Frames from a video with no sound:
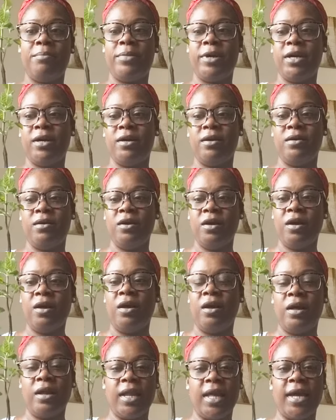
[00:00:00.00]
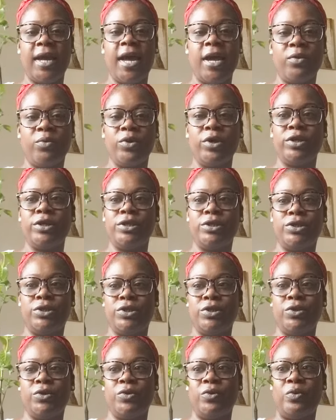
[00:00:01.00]
but like I really
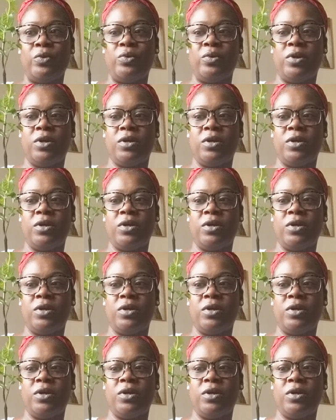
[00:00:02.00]
do